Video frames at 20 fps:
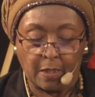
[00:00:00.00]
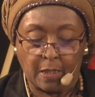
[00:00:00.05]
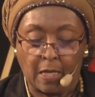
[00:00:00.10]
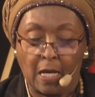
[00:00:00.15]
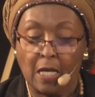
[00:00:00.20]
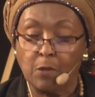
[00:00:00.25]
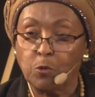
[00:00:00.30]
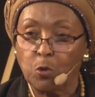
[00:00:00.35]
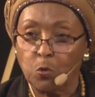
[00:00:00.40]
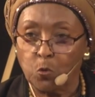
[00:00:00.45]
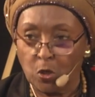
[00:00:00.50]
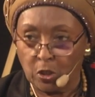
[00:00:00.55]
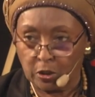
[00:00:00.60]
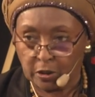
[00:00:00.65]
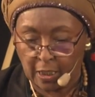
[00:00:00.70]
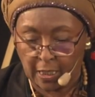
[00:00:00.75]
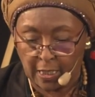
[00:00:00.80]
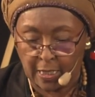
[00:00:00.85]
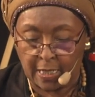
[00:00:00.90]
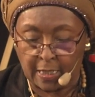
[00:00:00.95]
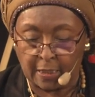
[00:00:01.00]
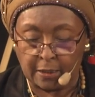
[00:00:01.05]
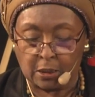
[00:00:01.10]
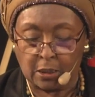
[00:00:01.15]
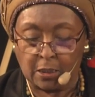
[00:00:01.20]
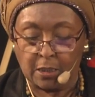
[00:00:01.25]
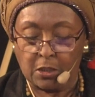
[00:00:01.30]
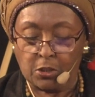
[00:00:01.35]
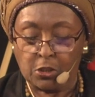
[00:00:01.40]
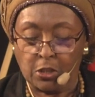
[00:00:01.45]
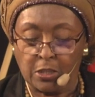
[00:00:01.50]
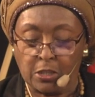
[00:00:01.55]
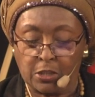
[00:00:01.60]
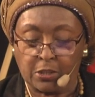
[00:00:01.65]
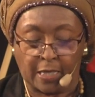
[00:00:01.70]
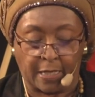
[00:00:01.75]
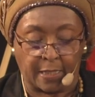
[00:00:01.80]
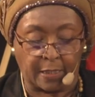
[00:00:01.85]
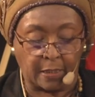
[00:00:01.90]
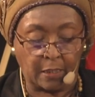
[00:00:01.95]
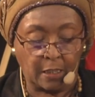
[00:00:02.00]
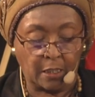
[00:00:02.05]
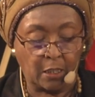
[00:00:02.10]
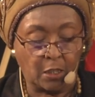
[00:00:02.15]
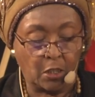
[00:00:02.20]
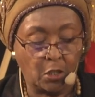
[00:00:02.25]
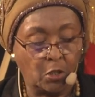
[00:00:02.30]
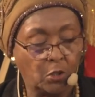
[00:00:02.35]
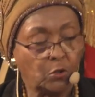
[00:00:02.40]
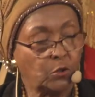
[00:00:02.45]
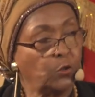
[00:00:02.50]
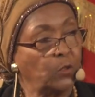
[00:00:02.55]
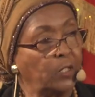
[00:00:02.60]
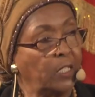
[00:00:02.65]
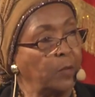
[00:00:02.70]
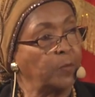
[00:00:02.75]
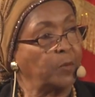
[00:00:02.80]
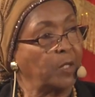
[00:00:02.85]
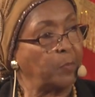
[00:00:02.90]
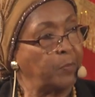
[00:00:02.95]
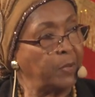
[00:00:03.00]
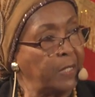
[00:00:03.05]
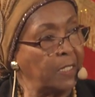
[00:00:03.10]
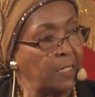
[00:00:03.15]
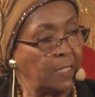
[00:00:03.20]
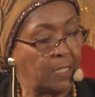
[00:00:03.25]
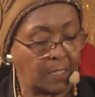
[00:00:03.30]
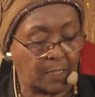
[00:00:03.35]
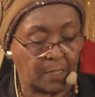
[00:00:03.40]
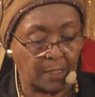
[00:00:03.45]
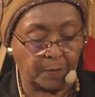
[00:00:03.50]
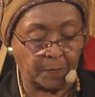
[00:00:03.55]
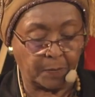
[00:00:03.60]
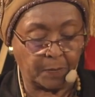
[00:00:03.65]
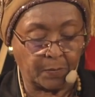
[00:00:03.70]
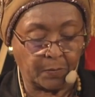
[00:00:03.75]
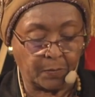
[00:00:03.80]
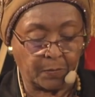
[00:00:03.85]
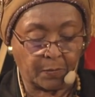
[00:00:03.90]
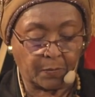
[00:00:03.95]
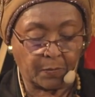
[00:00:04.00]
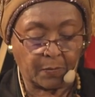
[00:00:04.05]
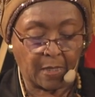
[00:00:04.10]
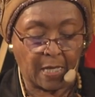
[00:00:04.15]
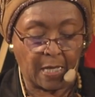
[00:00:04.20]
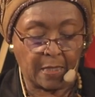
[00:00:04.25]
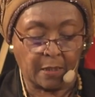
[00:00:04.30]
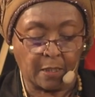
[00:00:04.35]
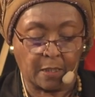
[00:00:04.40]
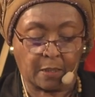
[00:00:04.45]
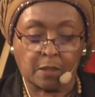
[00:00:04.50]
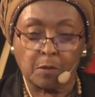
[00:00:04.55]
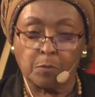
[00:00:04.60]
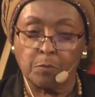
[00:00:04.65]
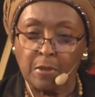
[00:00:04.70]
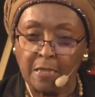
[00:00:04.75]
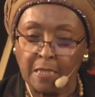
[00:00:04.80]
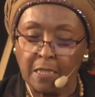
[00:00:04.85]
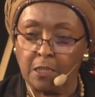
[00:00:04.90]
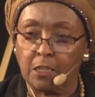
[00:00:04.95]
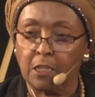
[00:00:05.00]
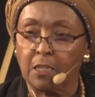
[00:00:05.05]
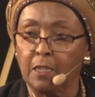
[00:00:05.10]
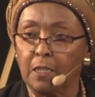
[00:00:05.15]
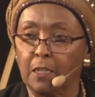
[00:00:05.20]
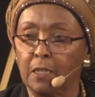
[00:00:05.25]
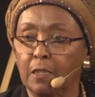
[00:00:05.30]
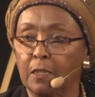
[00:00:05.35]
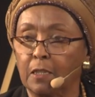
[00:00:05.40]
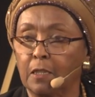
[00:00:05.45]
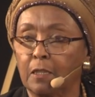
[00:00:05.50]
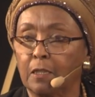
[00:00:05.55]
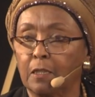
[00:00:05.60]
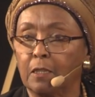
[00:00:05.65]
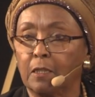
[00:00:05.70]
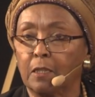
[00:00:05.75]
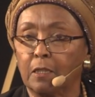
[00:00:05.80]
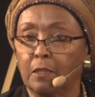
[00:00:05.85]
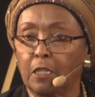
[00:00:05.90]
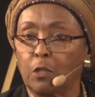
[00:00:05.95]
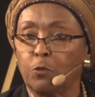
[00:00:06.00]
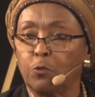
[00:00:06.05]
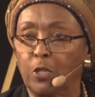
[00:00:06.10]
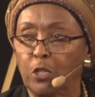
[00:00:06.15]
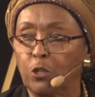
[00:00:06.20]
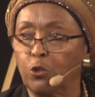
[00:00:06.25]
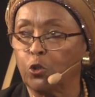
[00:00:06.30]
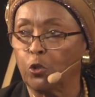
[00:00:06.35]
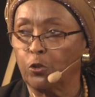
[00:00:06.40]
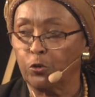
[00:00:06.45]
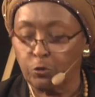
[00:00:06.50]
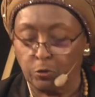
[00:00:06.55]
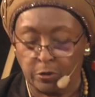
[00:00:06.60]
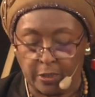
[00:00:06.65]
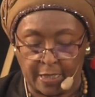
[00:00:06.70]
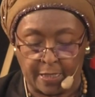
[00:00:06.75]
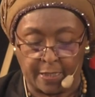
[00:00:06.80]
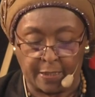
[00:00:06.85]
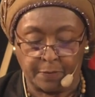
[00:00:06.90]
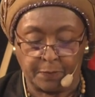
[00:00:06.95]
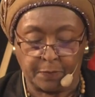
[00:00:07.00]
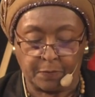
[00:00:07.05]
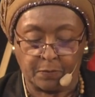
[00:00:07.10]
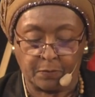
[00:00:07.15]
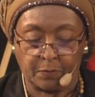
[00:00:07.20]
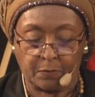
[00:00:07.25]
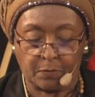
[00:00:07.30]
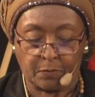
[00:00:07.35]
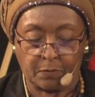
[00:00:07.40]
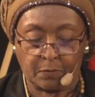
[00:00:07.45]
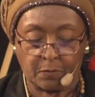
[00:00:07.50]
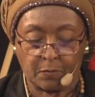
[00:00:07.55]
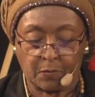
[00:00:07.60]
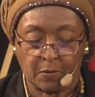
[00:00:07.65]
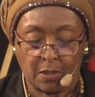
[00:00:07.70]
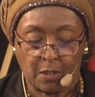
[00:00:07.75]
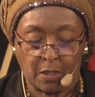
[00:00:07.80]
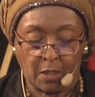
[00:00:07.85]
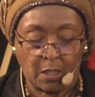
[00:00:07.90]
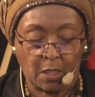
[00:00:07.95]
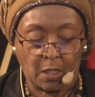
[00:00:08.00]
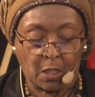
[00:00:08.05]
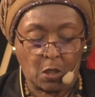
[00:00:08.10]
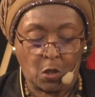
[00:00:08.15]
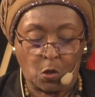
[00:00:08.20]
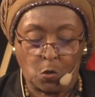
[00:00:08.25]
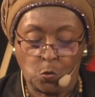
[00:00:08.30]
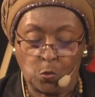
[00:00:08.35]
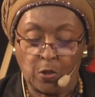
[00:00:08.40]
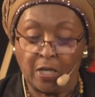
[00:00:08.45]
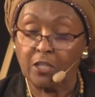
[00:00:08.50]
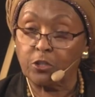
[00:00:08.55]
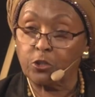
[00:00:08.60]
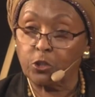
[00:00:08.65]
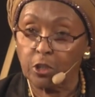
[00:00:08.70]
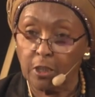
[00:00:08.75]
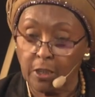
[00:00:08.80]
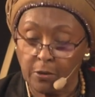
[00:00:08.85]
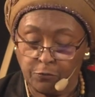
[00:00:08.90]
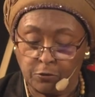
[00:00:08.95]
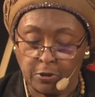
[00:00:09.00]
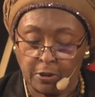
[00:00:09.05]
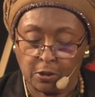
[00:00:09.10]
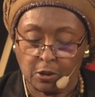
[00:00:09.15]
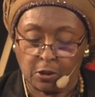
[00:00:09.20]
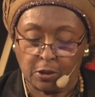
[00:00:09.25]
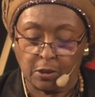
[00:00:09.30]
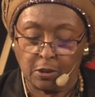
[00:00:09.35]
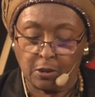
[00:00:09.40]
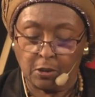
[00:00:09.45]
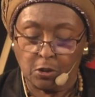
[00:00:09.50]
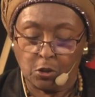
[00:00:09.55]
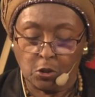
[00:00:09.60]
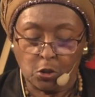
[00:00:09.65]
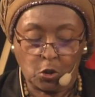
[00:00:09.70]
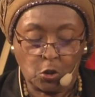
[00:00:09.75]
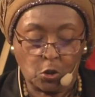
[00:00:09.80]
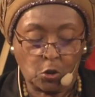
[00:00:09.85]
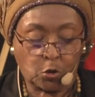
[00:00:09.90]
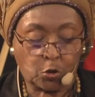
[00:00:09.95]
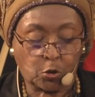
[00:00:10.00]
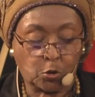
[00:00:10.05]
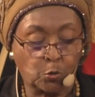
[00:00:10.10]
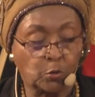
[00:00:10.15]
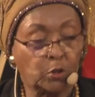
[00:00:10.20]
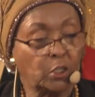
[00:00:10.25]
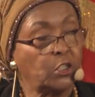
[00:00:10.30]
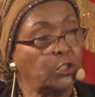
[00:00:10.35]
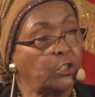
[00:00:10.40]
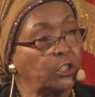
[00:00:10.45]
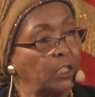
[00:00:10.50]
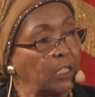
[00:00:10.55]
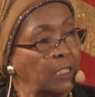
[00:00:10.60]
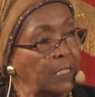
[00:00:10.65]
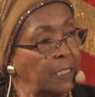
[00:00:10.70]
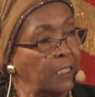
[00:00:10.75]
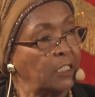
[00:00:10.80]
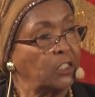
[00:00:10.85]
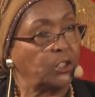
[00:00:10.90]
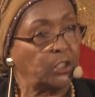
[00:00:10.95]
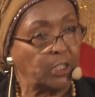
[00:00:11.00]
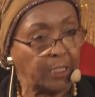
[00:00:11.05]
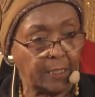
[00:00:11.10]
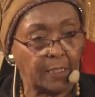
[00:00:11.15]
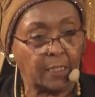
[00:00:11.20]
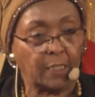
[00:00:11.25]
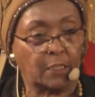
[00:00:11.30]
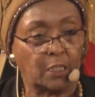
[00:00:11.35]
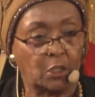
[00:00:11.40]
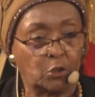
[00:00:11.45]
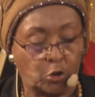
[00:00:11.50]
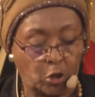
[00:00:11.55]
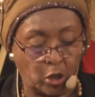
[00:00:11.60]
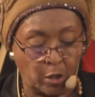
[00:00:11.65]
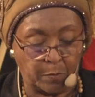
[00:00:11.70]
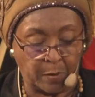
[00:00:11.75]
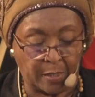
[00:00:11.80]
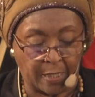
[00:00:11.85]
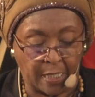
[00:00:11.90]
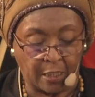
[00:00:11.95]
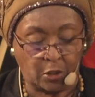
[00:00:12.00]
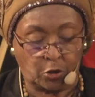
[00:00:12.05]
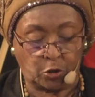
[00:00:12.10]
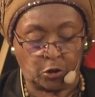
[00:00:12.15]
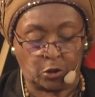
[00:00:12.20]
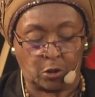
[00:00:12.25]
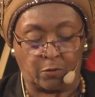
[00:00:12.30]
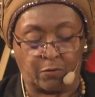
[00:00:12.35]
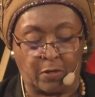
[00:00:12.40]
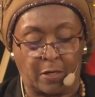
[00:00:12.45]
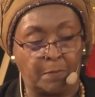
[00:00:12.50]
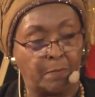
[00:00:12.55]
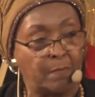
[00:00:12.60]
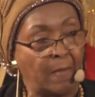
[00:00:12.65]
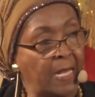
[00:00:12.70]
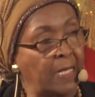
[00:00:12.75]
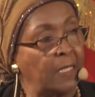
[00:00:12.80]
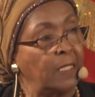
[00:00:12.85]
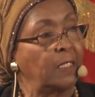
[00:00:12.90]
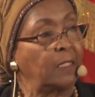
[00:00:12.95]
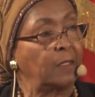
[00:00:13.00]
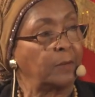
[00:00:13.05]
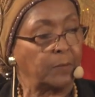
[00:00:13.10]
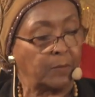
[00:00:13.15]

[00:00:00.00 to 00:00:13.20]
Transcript: and we worked hard since then to keep the peace and the stability that we enjoy today. We achieved it through the sheer determination of our men